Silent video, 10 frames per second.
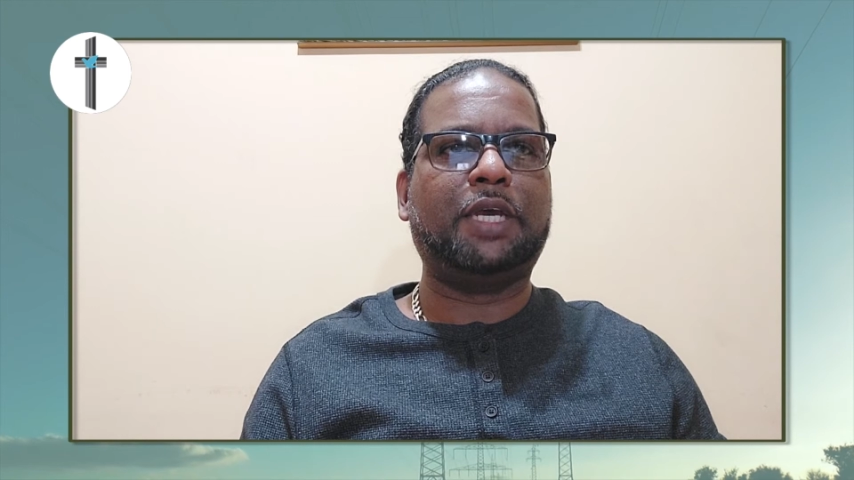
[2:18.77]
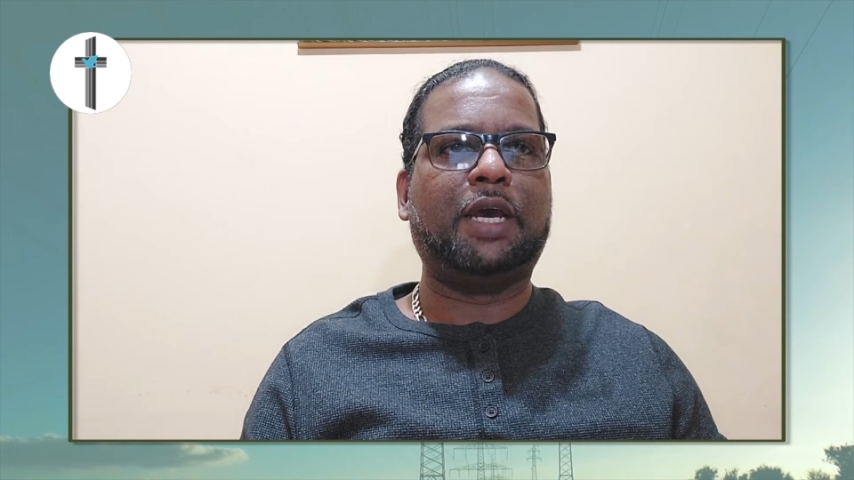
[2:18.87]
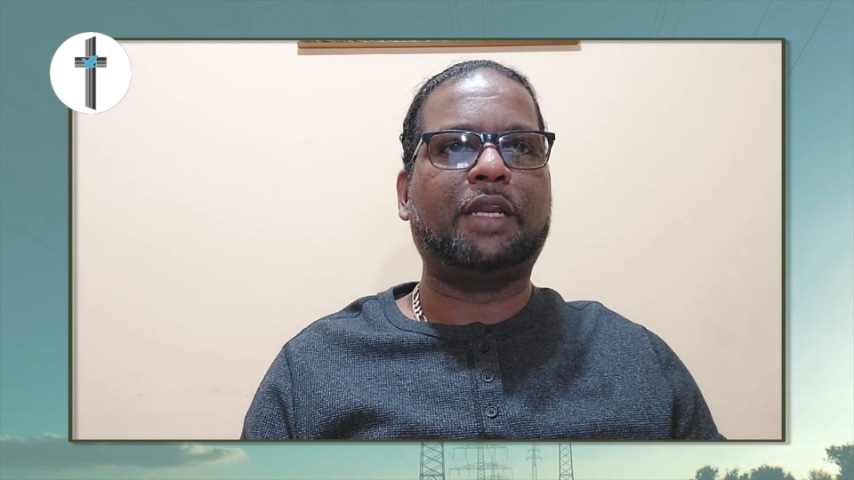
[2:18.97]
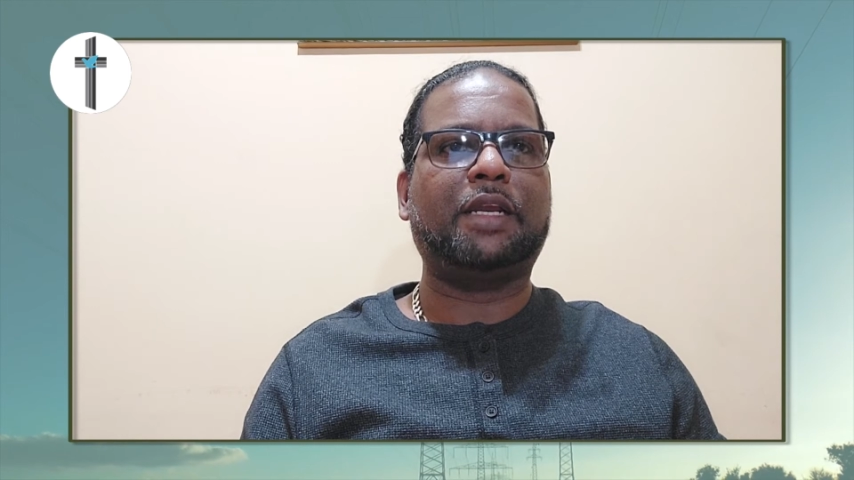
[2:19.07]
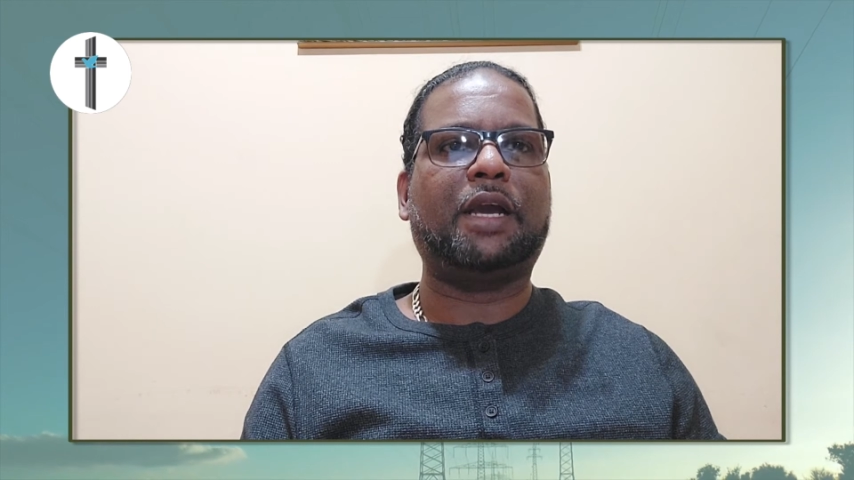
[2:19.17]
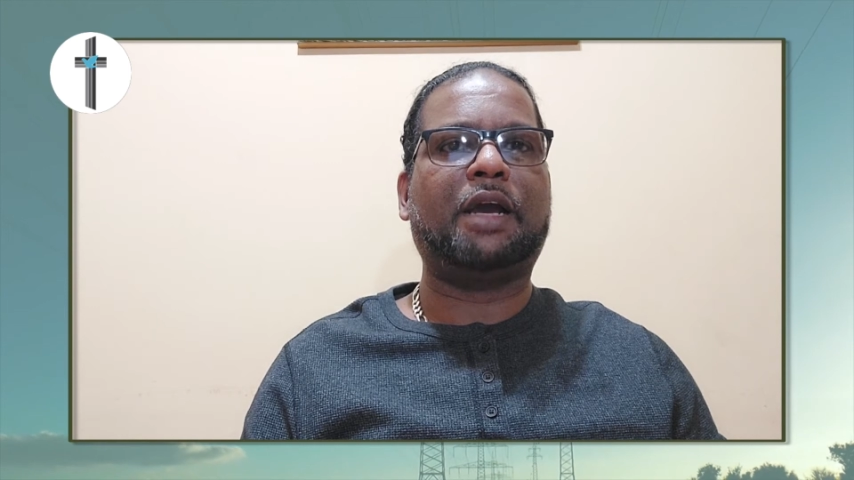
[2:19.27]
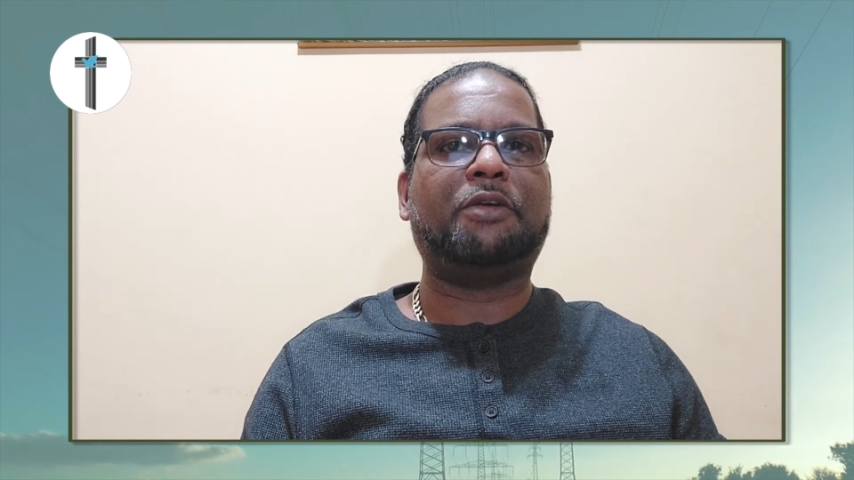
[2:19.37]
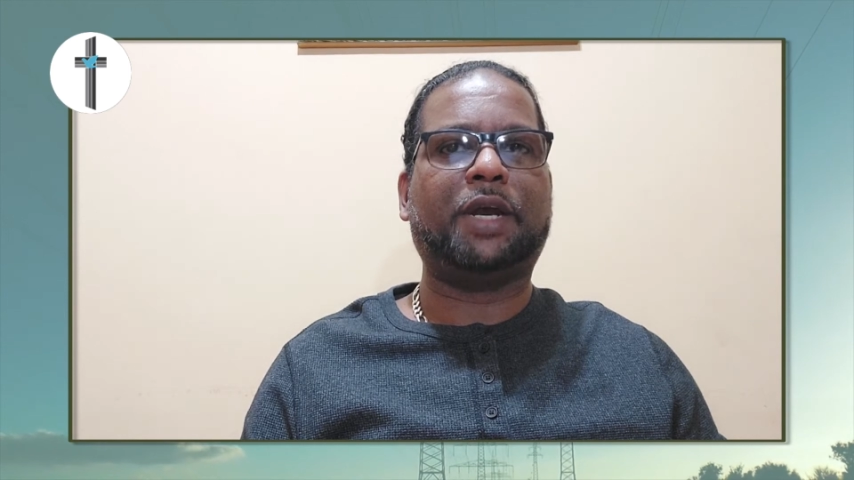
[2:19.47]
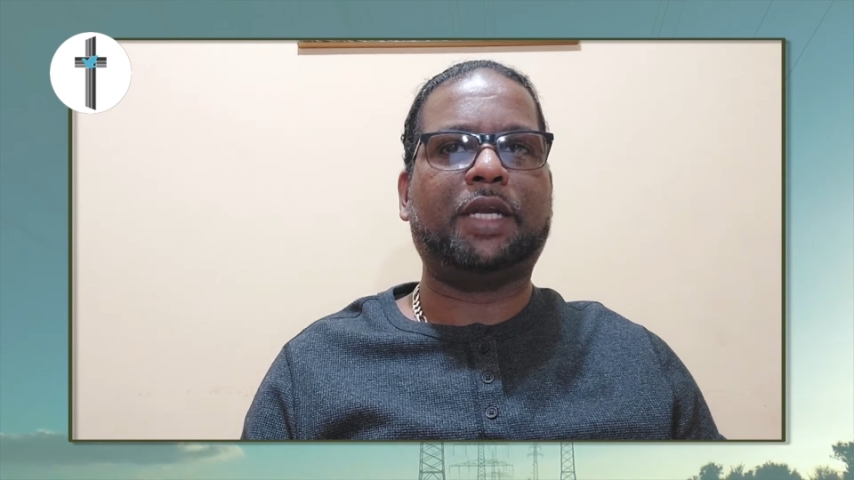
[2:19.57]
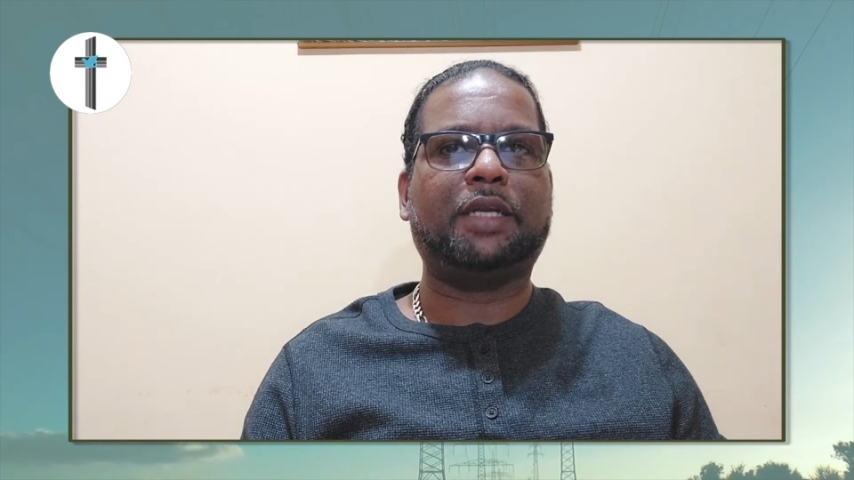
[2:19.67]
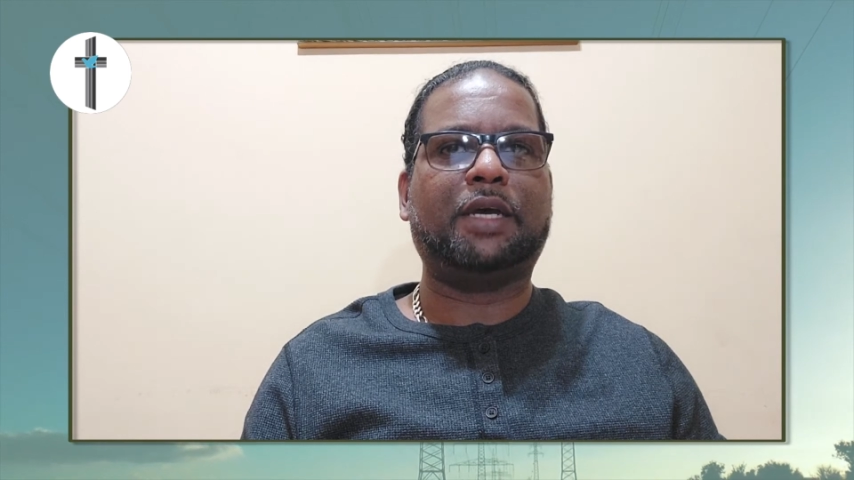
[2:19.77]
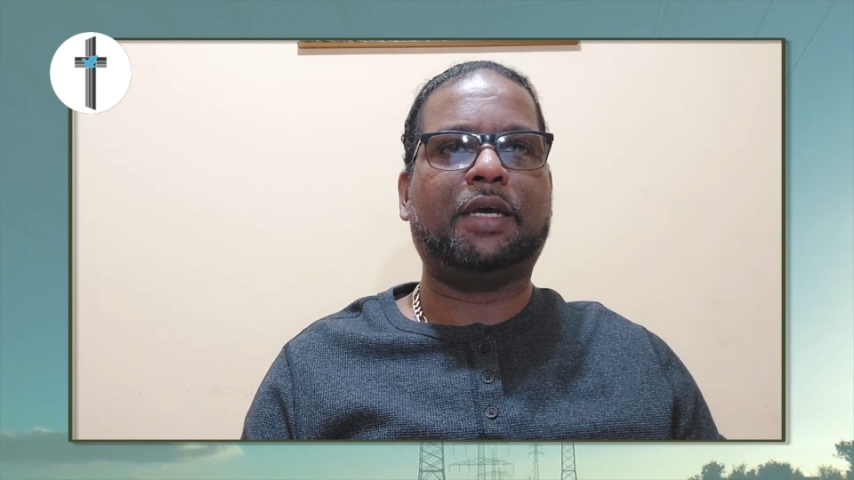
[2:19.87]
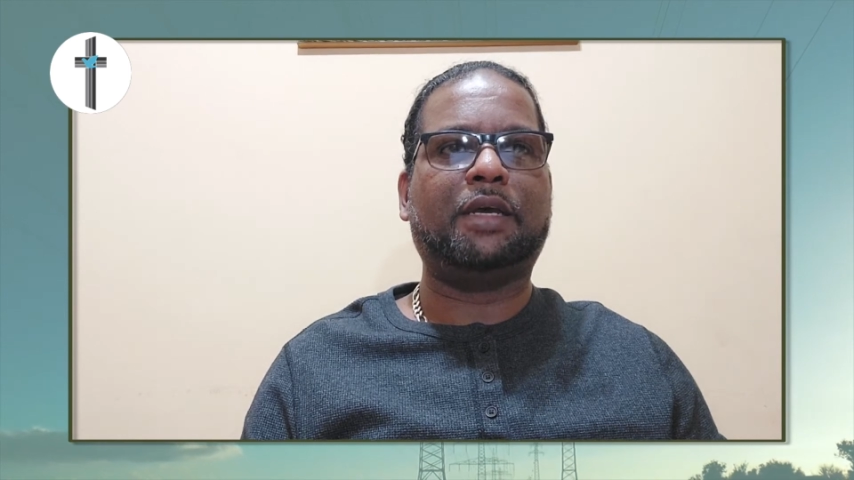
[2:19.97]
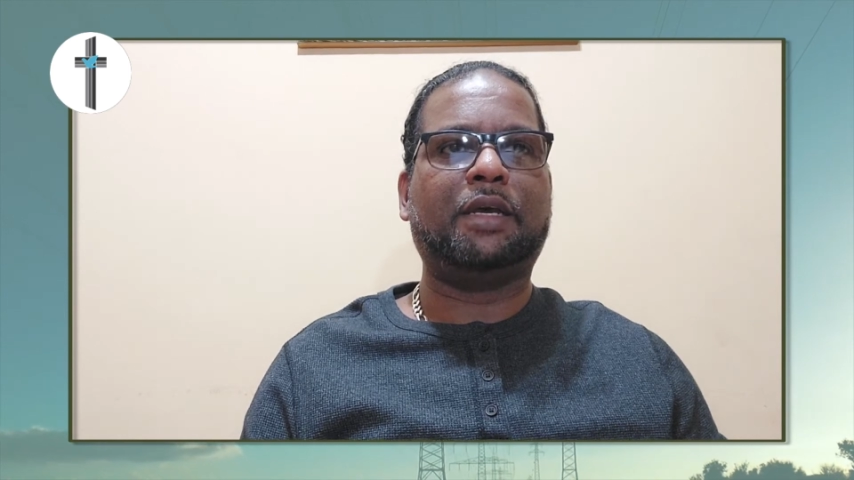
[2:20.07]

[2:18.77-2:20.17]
and character